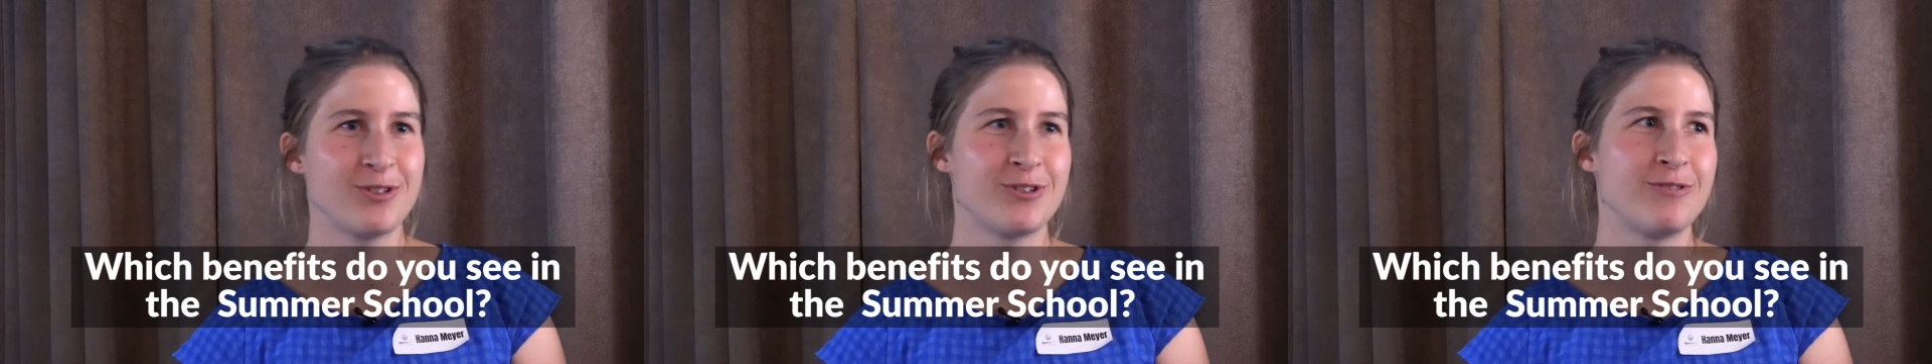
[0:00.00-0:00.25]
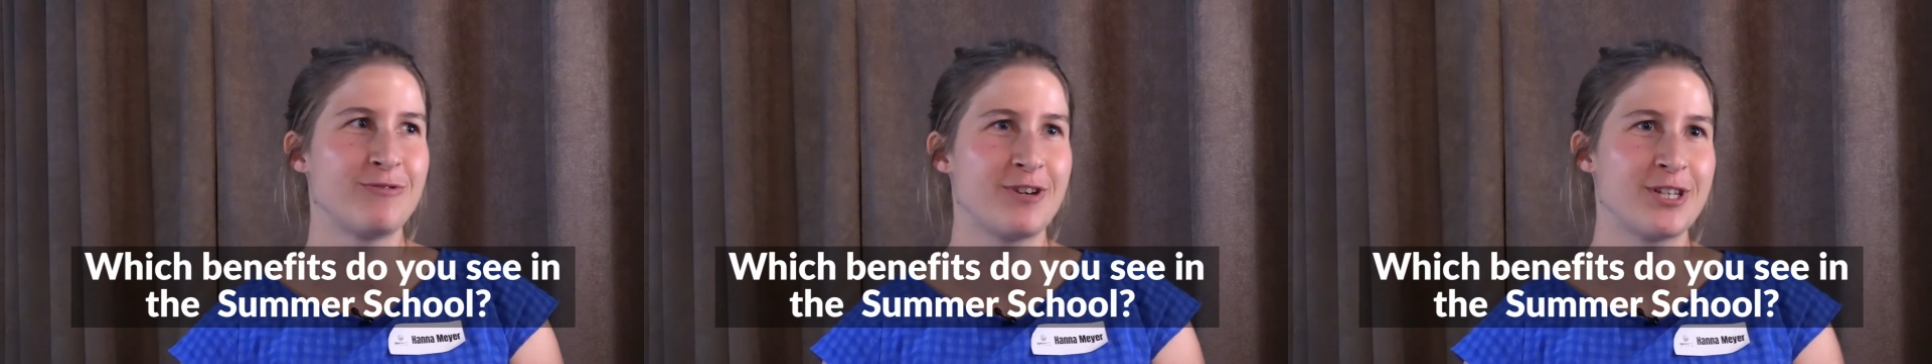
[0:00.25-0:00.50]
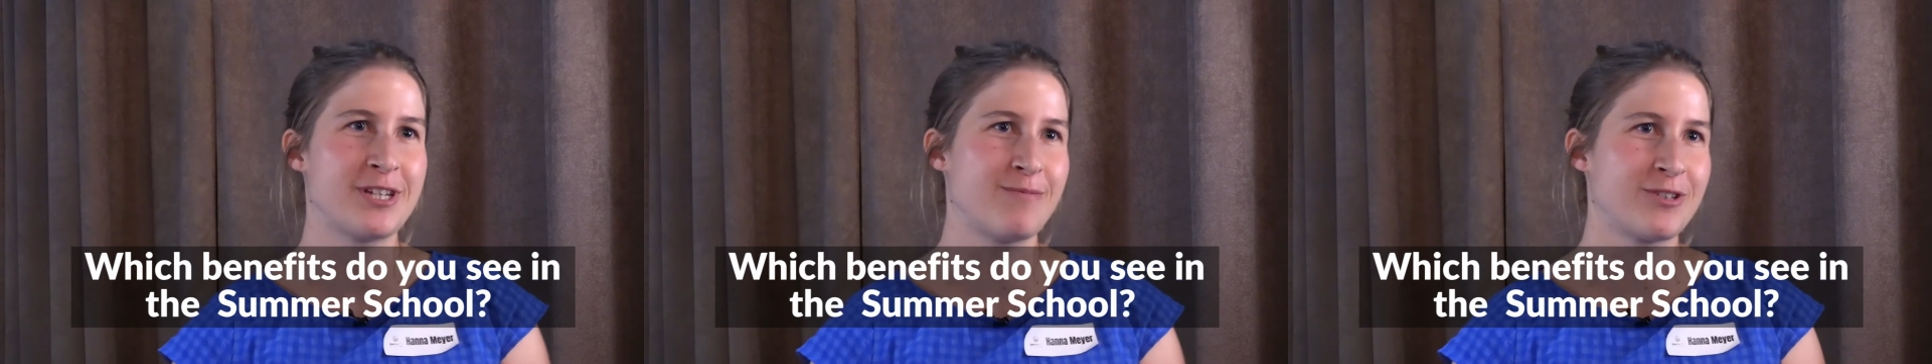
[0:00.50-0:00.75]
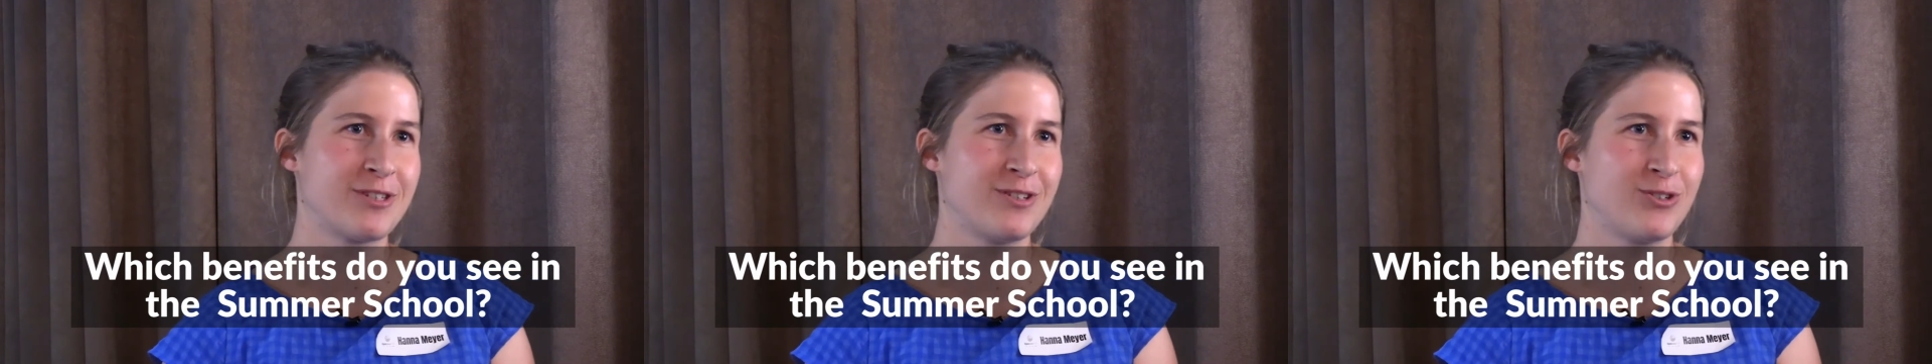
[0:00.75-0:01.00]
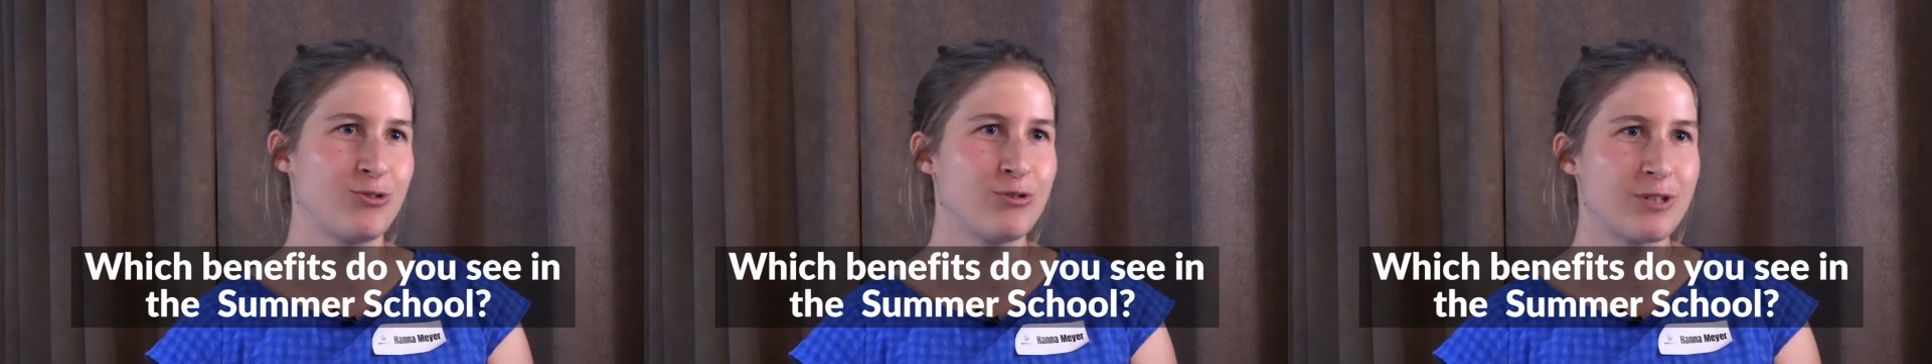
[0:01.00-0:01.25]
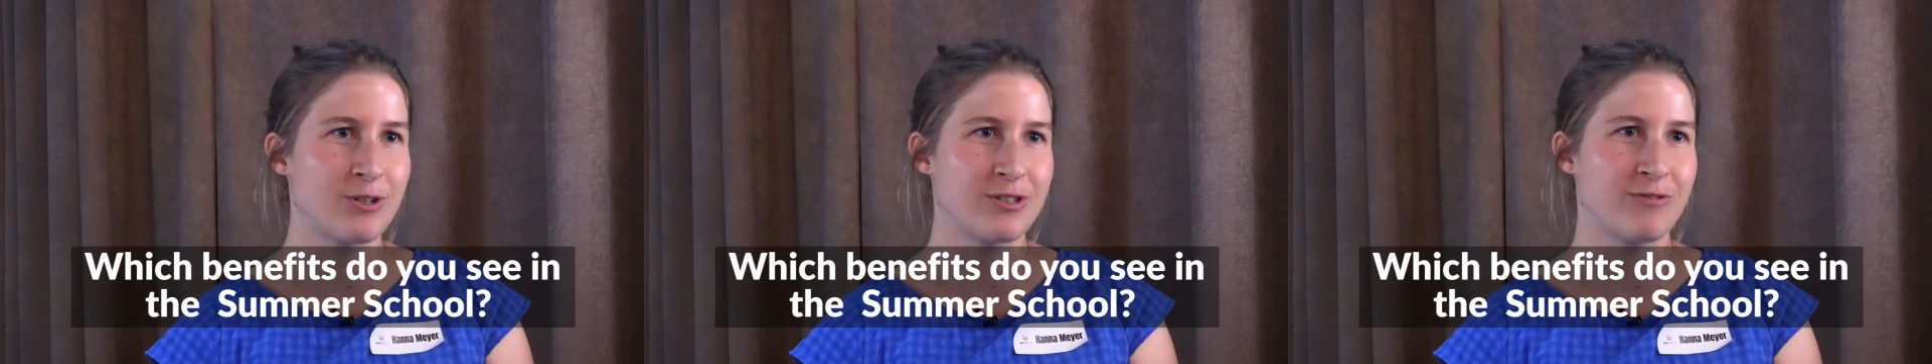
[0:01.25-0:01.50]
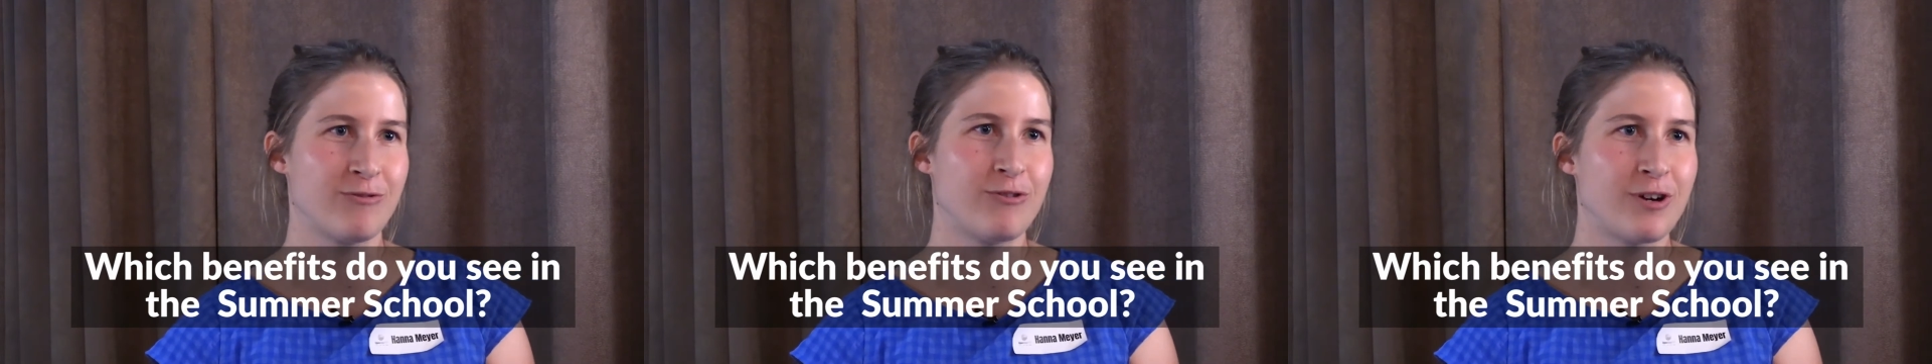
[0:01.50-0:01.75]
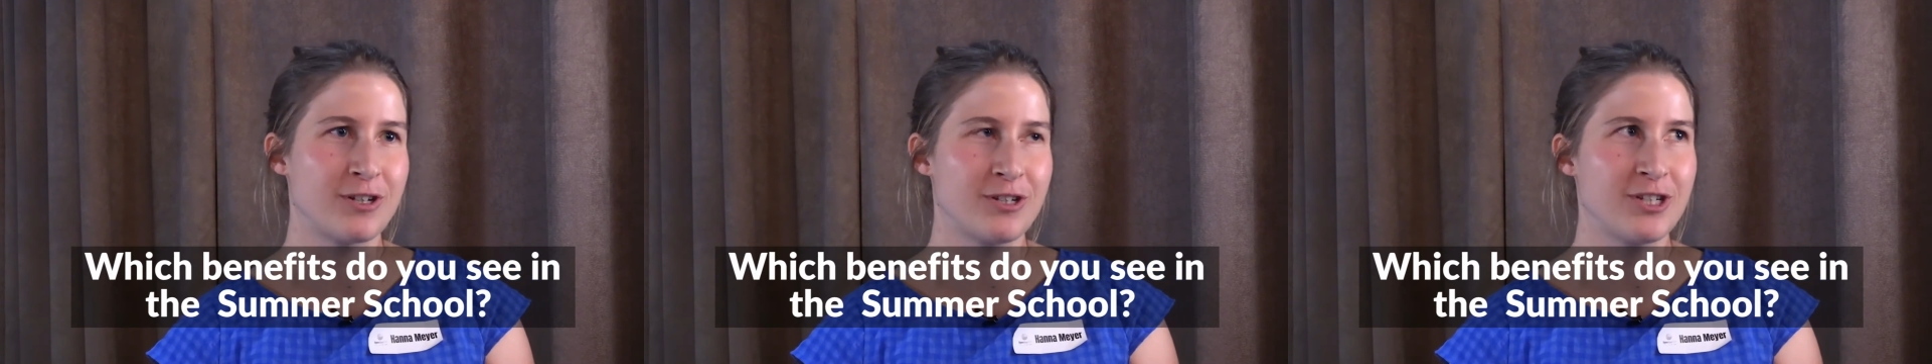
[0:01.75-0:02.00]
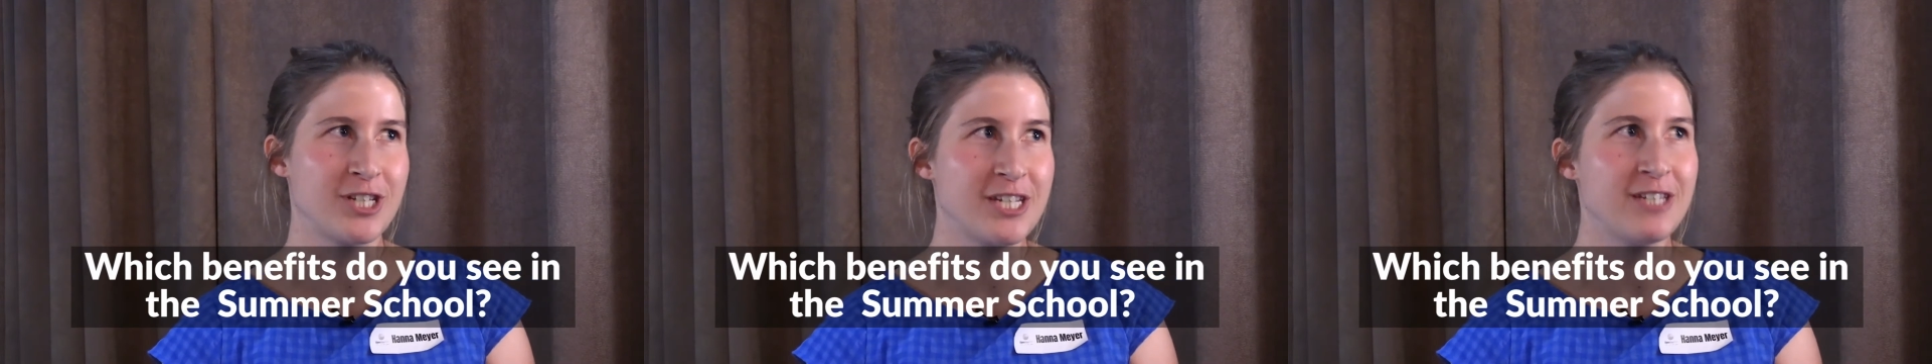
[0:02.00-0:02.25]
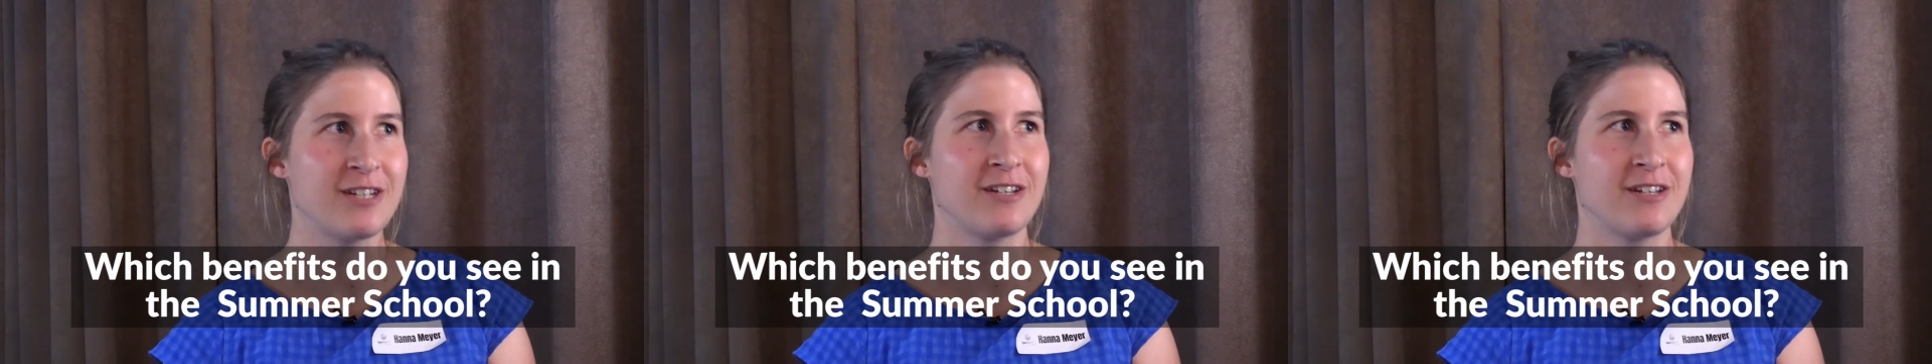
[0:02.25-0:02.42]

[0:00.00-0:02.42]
So the first time was in 2014